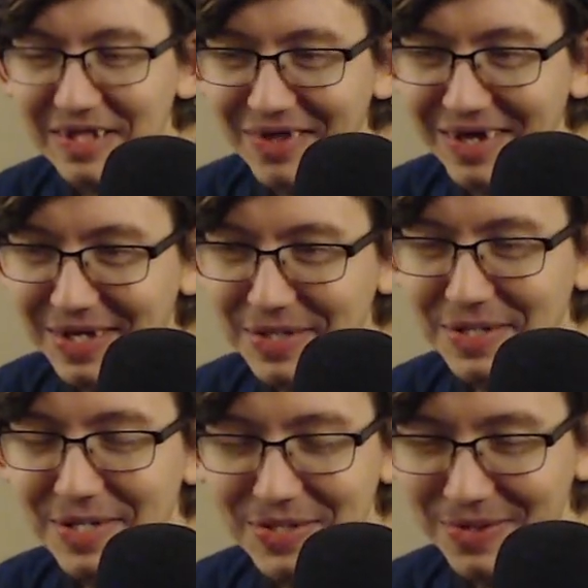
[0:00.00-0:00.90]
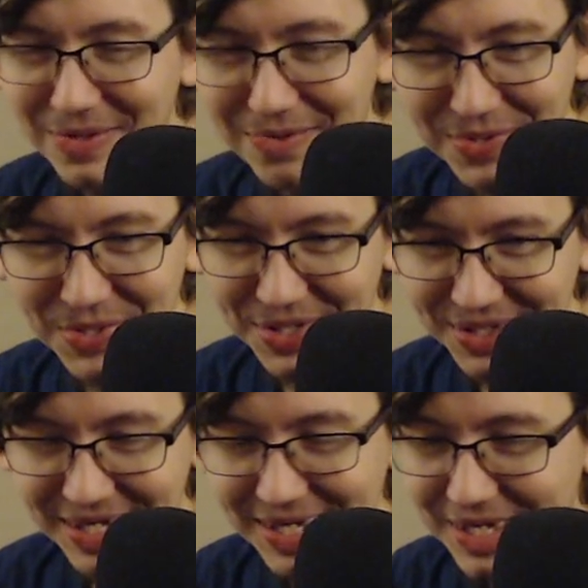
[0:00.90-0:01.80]
Like it's a little
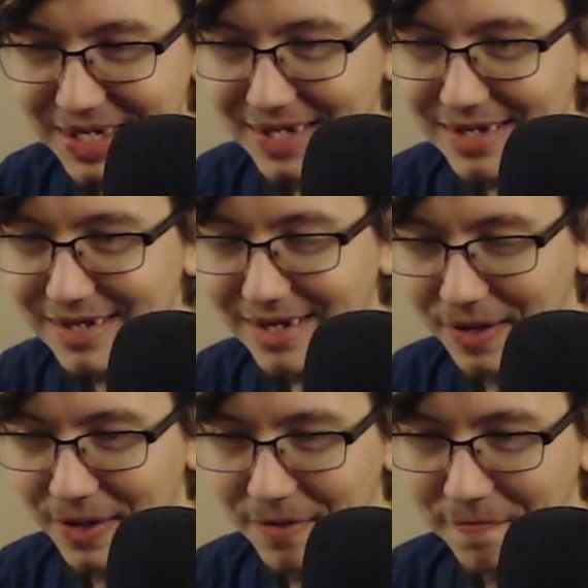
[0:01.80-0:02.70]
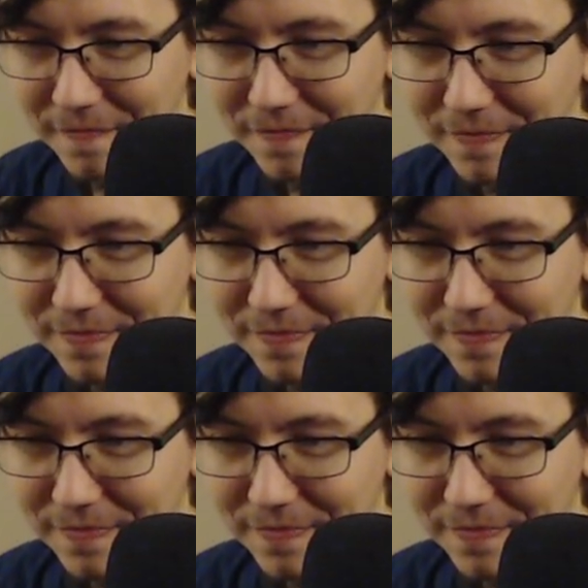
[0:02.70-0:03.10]
silly to